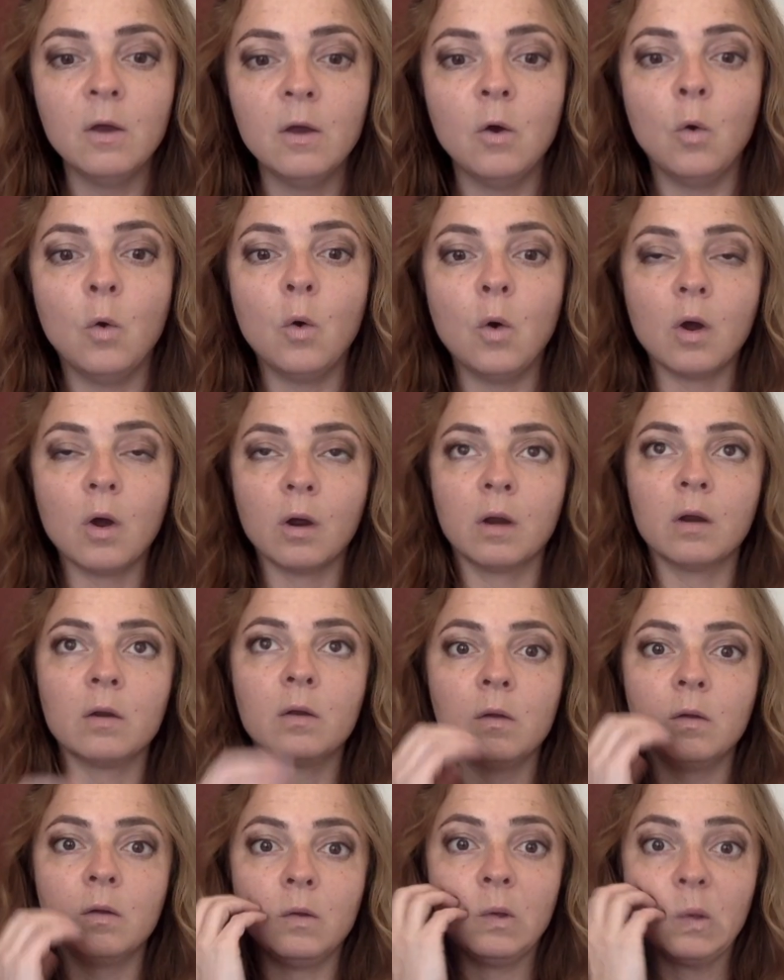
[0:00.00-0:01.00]
Or
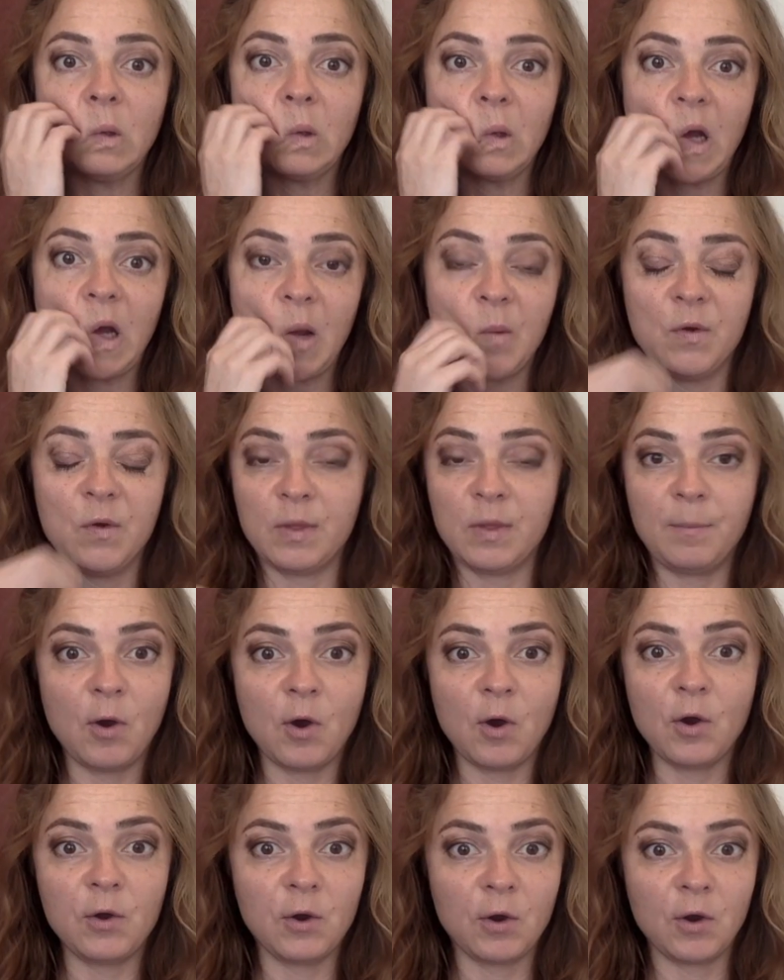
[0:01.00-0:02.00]
I'm with a
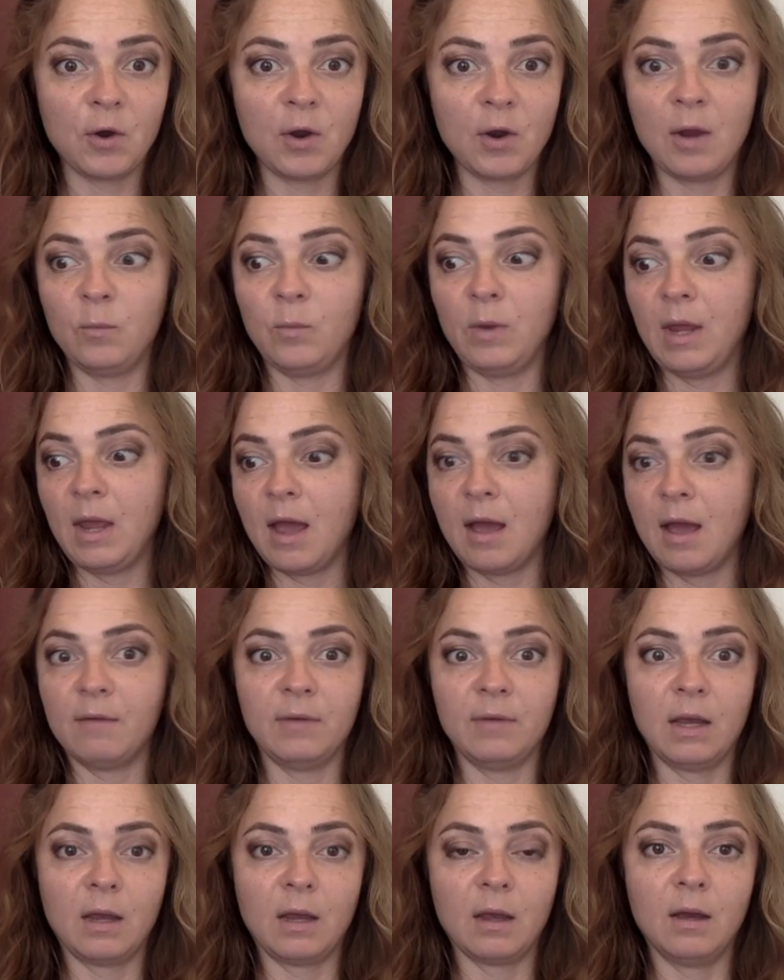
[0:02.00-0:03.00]
partner and we have
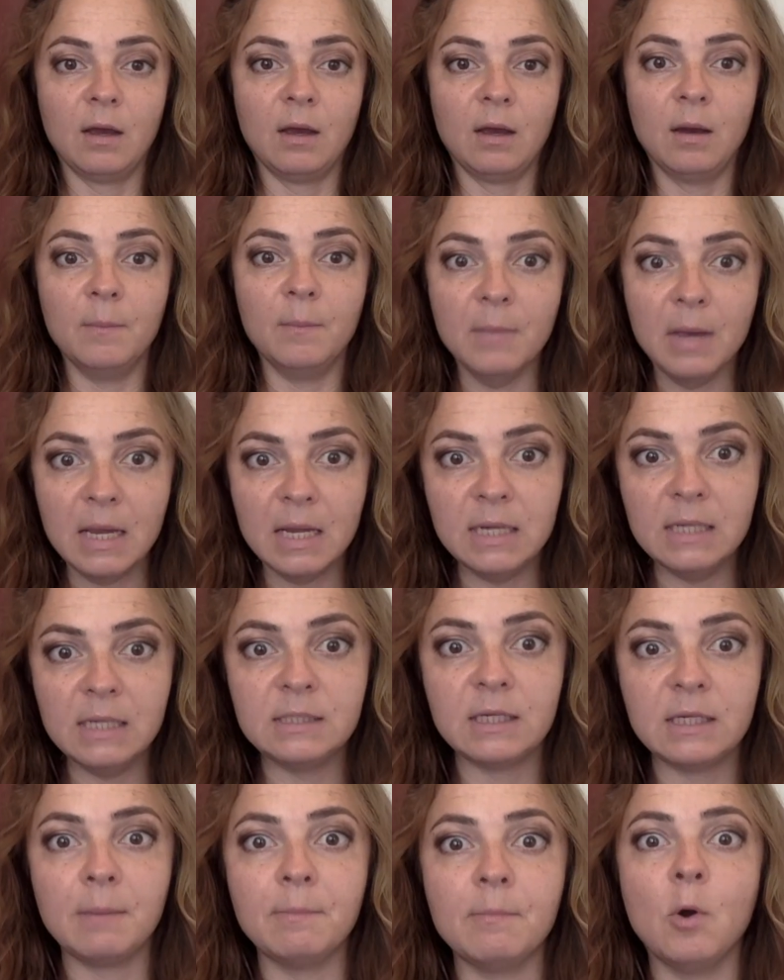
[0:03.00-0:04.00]
like
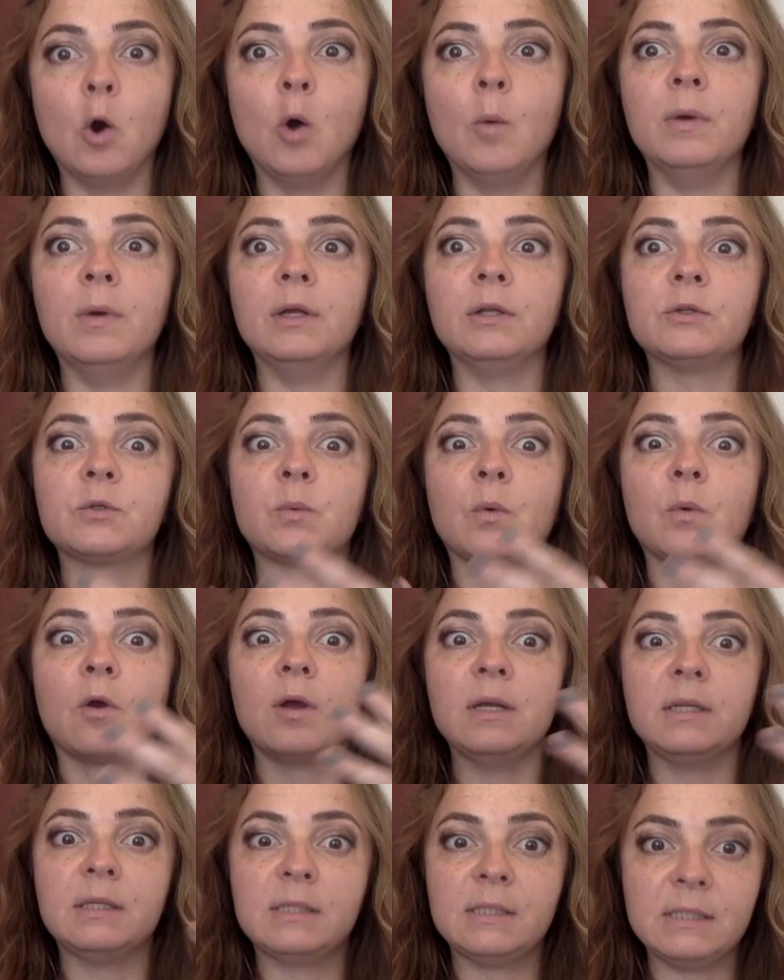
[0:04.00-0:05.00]
amazing moments where
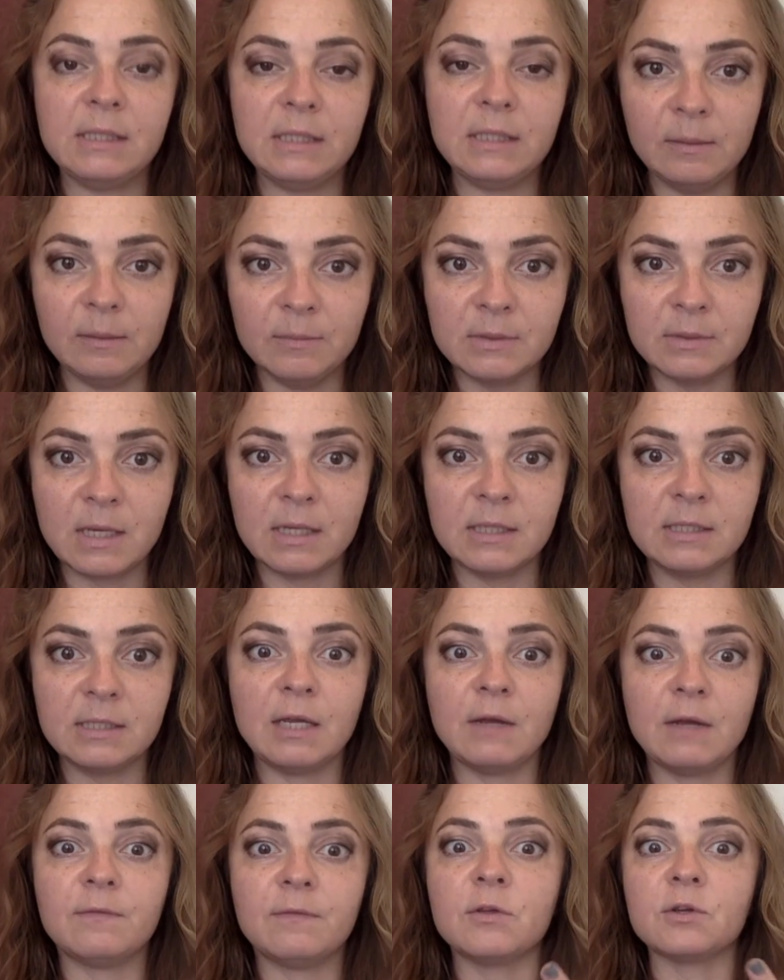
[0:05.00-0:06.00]
it seems as
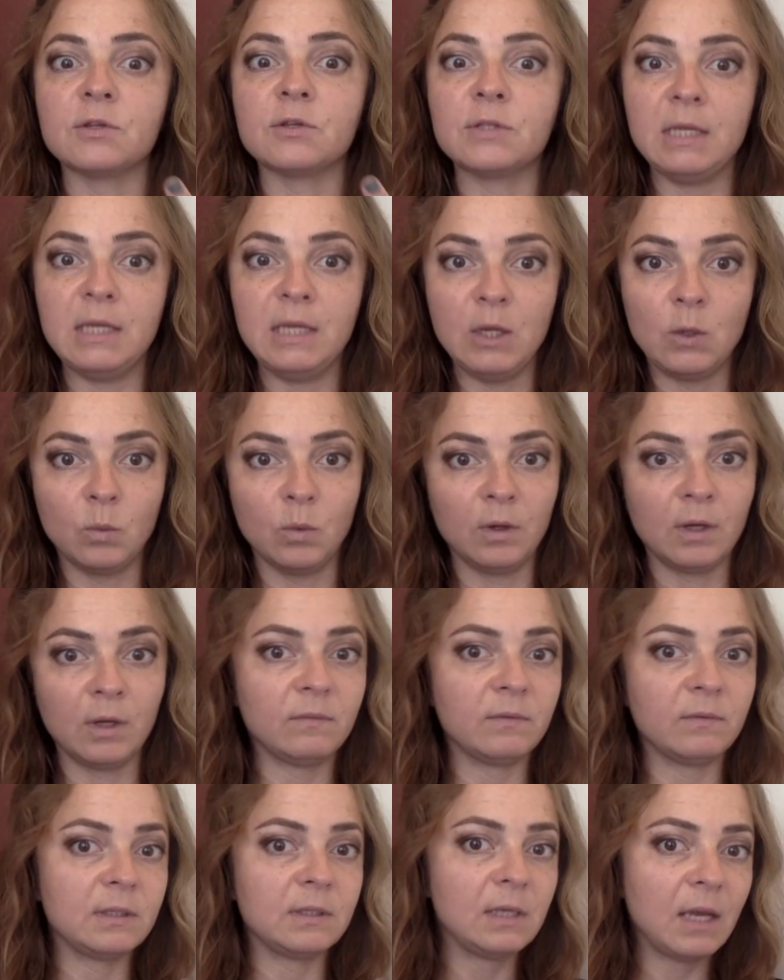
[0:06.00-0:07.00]
if there's an equal give
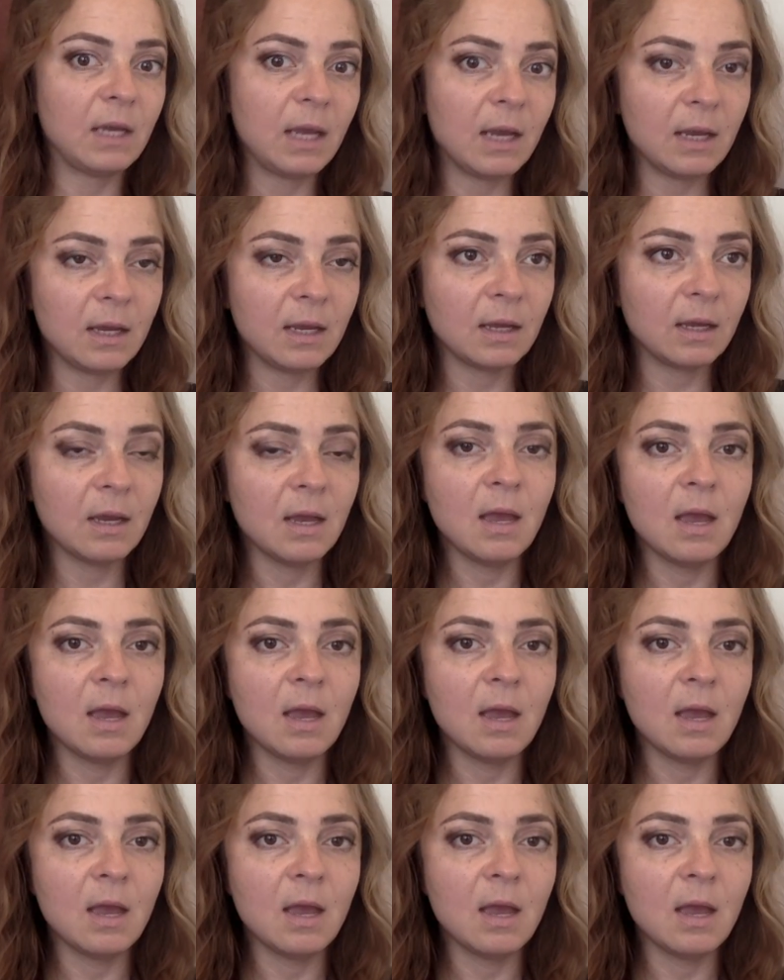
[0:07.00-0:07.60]
and take,